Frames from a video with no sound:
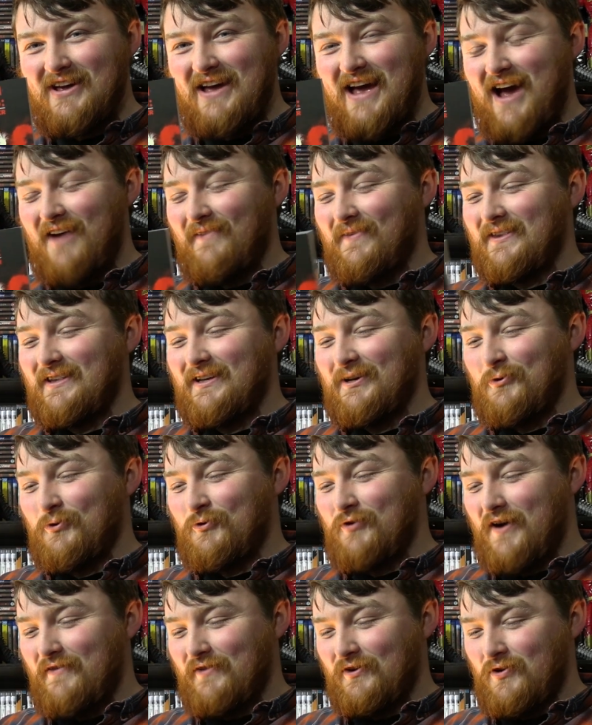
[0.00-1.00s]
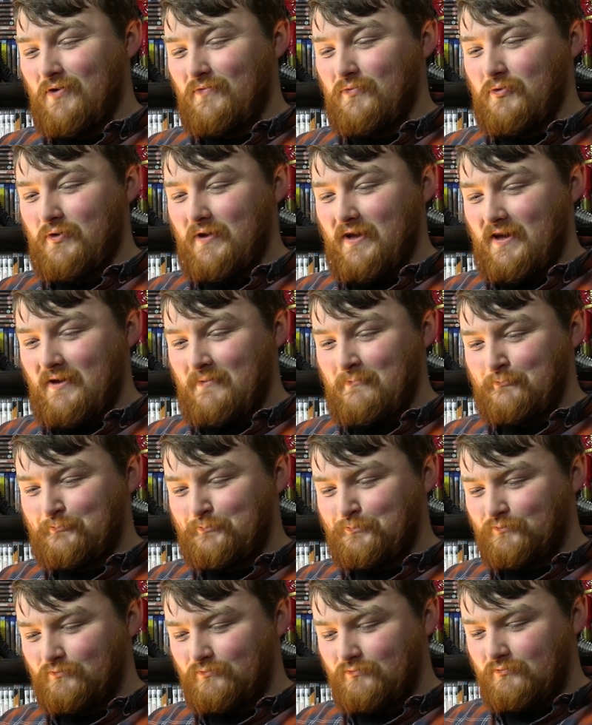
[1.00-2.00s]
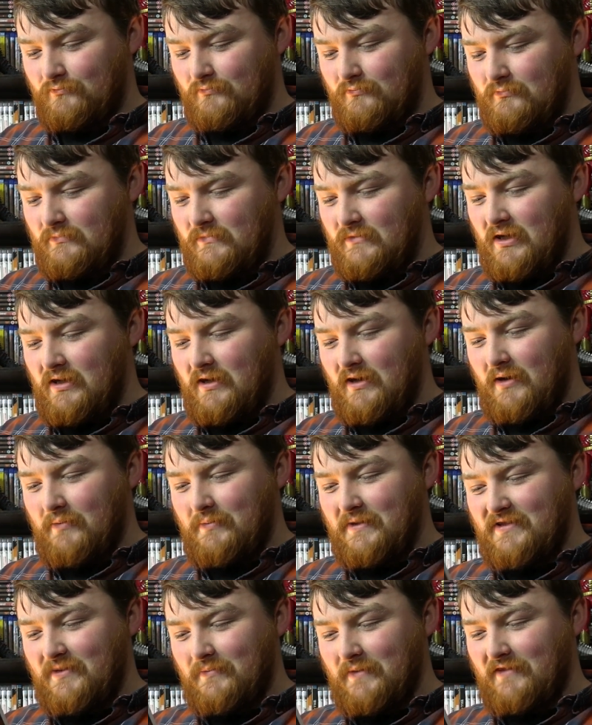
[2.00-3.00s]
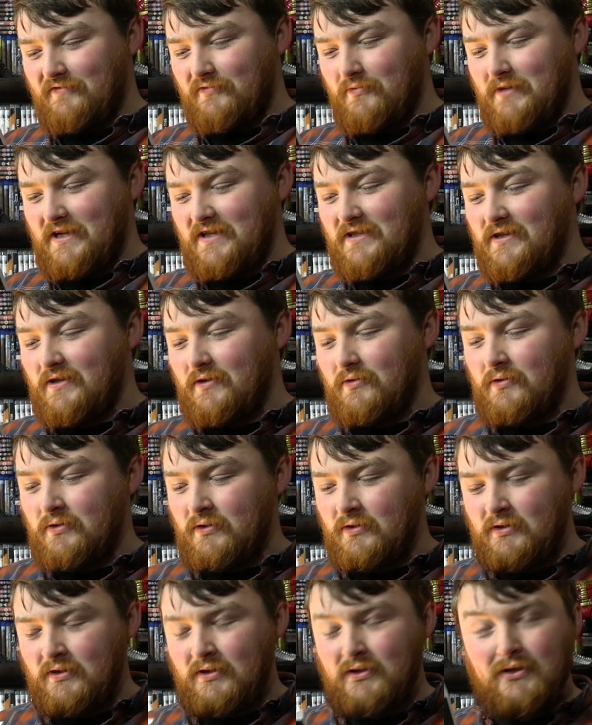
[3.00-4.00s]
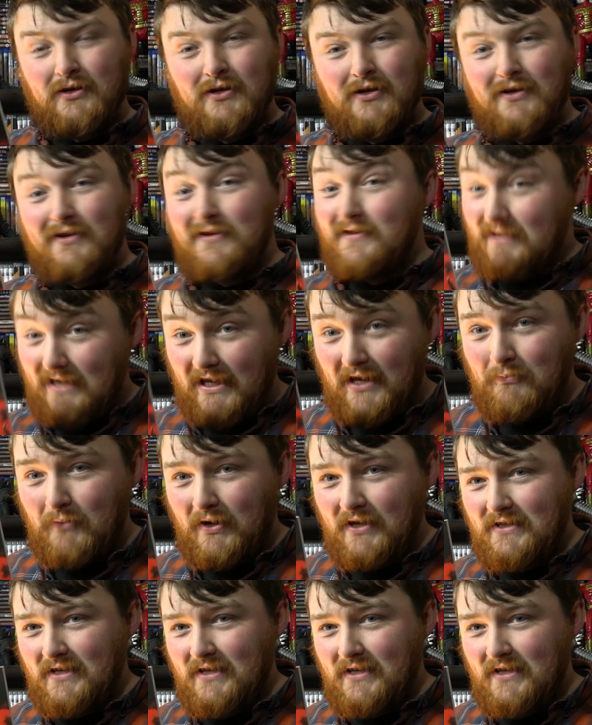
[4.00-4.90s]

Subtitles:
having the little graphic novel here. It'll be something for me to sink my